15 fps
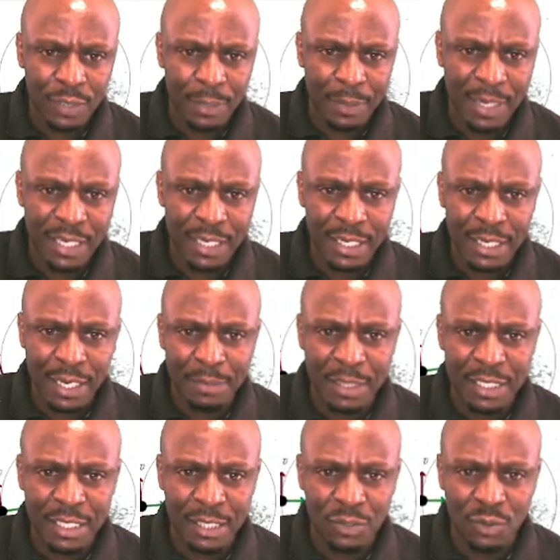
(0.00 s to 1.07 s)
The particle can be
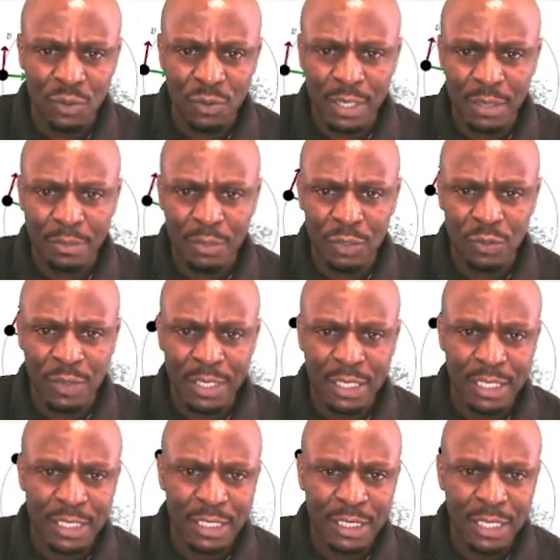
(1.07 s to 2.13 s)
just going between
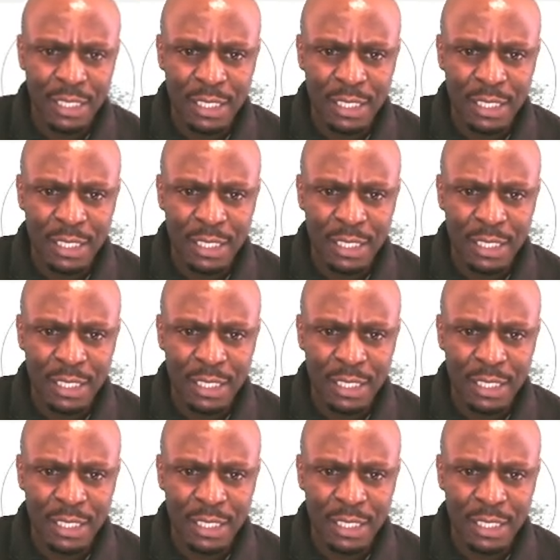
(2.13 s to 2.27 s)
this